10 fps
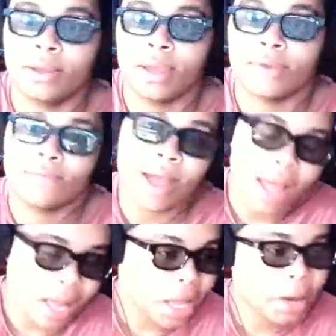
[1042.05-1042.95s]
If
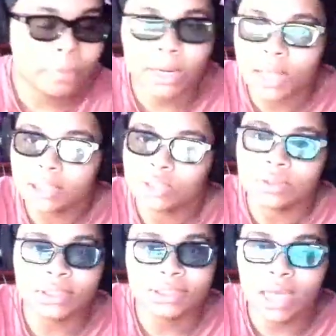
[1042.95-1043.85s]
God helping us on
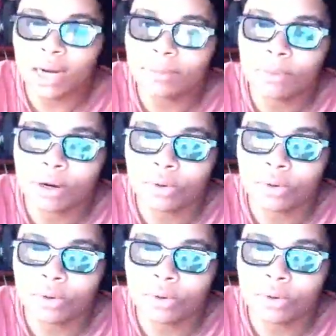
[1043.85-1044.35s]
this channel, bro,